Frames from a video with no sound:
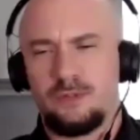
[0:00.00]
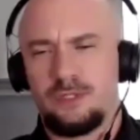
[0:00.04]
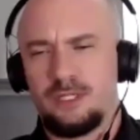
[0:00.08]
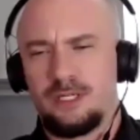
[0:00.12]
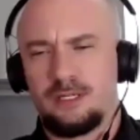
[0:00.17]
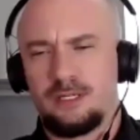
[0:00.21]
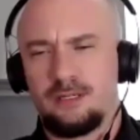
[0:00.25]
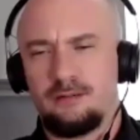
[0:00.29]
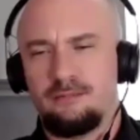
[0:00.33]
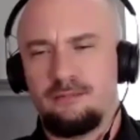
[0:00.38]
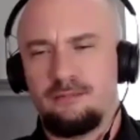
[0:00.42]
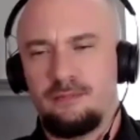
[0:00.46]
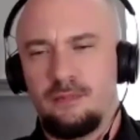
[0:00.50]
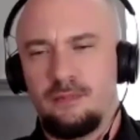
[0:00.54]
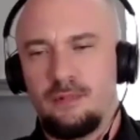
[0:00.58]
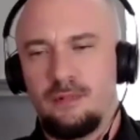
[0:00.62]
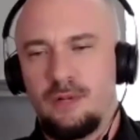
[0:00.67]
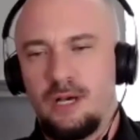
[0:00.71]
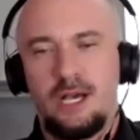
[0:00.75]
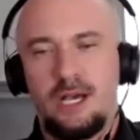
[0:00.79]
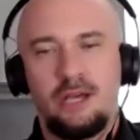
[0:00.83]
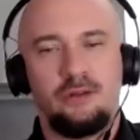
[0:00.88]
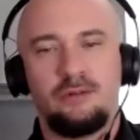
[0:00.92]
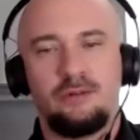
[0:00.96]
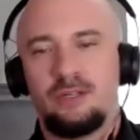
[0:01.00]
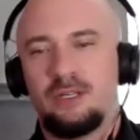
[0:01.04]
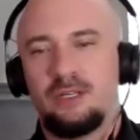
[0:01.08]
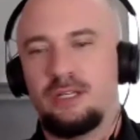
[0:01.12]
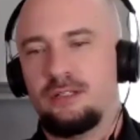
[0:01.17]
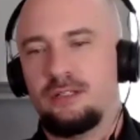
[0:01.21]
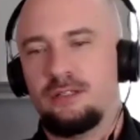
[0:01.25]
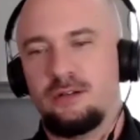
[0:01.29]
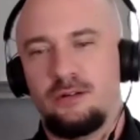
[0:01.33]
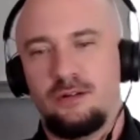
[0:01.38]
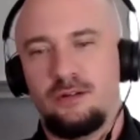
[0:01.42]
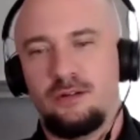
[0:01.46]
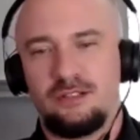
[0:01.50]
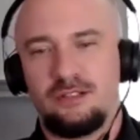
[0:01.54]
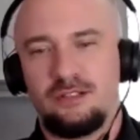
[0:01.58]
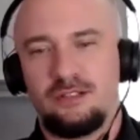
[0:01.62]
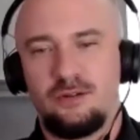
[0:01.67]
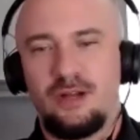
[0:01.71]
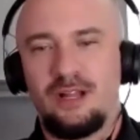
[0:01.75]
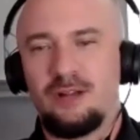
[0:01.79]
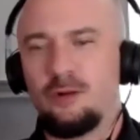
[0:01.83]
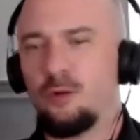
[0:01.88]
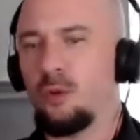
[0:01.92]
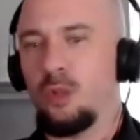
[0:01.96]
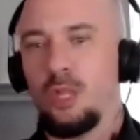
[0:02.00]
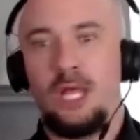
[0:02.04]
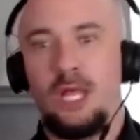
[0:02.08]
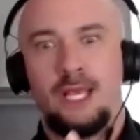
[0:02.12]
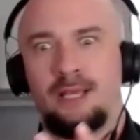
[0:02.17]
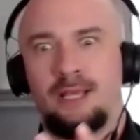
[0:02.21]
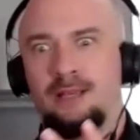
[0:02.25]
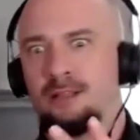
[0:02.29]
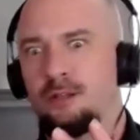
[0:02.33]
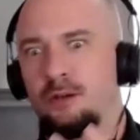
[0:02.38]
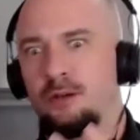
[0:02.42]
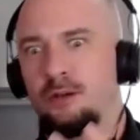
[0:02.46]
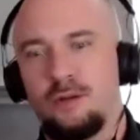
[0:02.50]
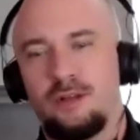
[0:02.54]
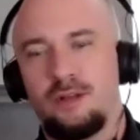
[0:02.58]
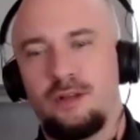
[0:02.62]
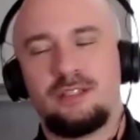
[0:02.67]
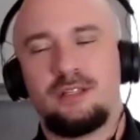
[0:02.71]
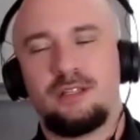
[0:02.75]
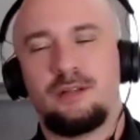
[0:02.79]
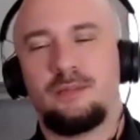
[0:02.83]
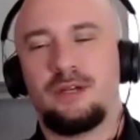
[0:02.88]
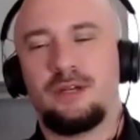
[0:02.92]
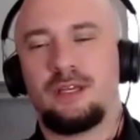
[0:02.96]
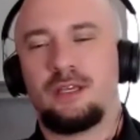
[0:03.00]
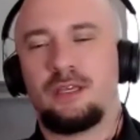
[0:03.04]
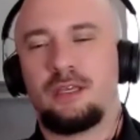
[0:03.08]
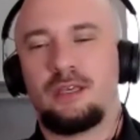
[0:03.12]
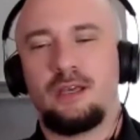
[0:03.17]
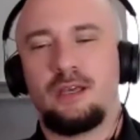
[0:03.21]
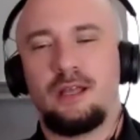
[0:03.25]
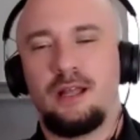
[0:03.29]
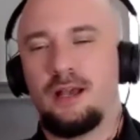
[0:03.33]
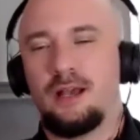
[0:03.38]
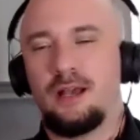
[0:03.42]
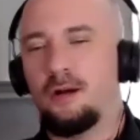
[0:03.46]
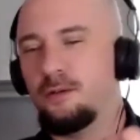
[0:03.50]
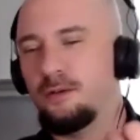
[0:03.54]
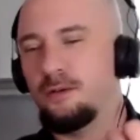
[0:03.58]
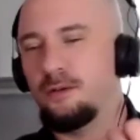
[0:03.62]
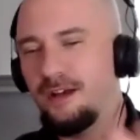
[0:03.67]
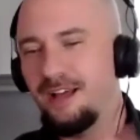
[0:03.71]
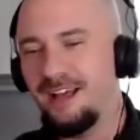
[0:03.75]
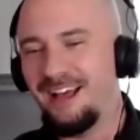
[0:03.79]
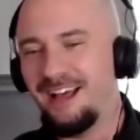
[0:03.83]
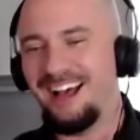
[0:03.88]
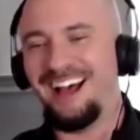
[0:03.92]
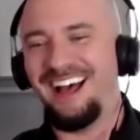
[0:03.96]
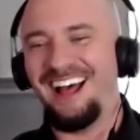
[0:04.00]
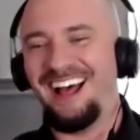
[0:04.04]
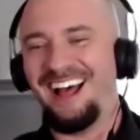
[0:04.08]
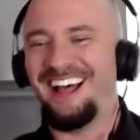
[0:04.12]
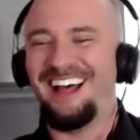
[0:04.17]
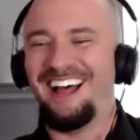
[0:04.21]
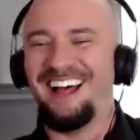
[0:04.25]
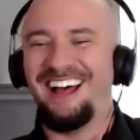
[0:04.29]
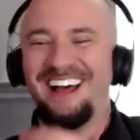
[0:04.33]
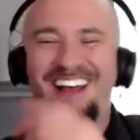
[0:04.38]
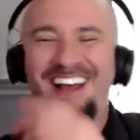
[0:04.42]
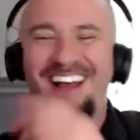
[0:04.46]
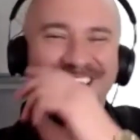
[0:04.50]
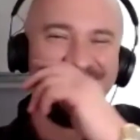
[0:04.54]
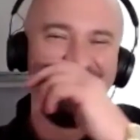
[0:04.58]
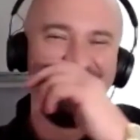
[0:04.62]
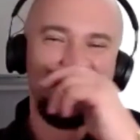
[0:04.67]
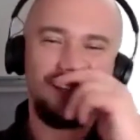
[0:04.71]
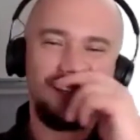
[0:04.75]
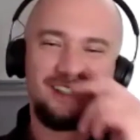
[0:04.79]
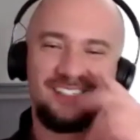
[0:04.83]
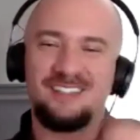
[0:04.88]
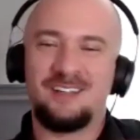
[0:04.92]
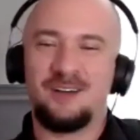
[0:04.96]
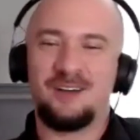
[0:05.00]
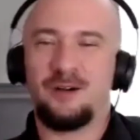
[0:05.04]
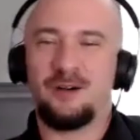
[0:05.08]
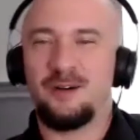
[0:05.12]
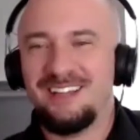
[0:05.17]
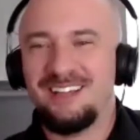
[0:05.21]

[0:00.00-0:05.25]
like, I don't eat donuts or I don't like donuts. I'm like, get out. So